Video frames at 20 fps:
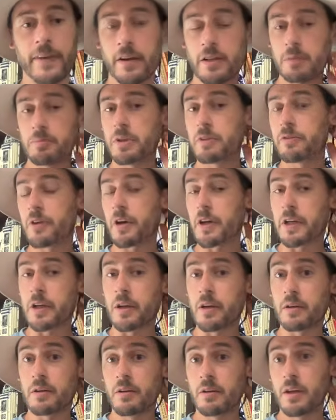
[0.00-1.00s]
to be very
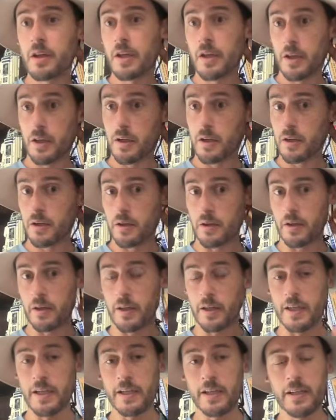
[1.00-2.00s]
good.
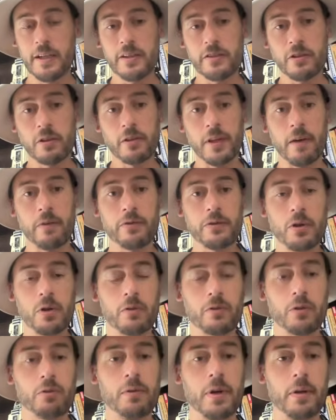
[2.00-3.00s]
He is a
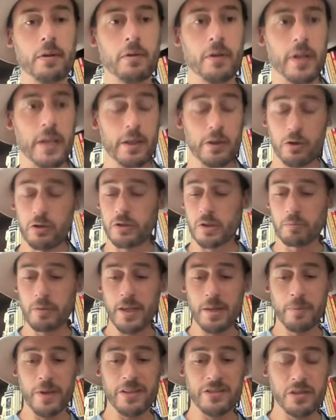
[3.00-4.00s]
leftover. He used to be
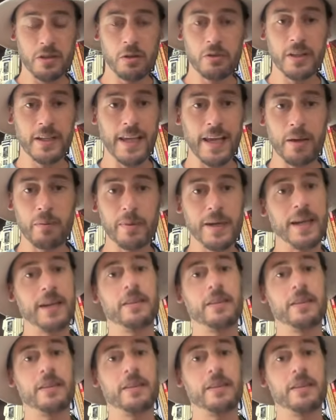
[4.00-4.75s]
the best hero in the game back in the